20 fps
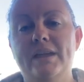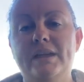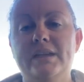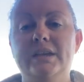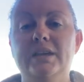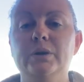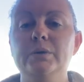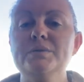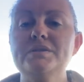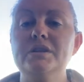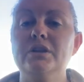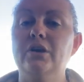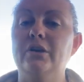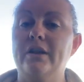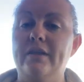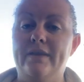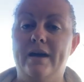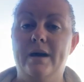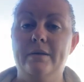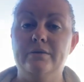that kills a
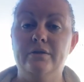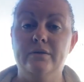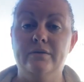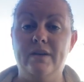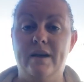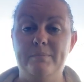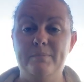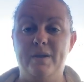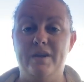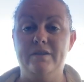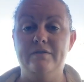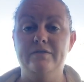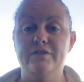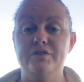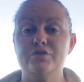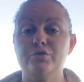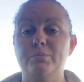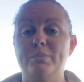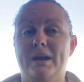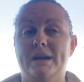lot of that
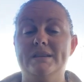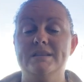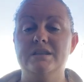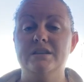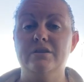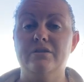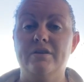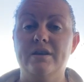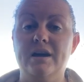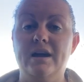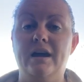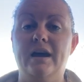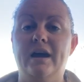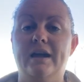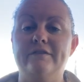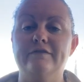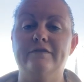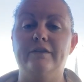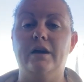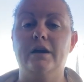beneficial bacteria
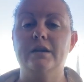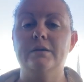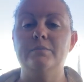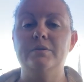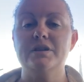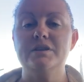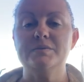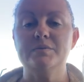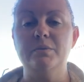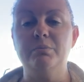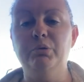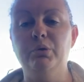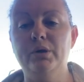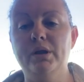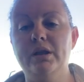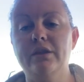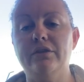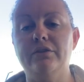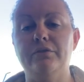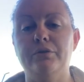and fungi, because we're
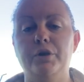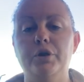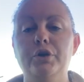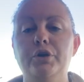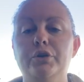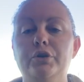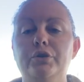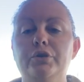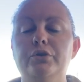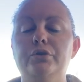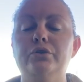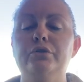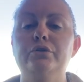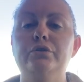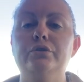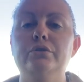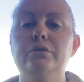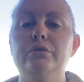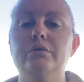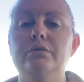putting
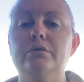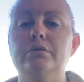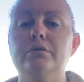through,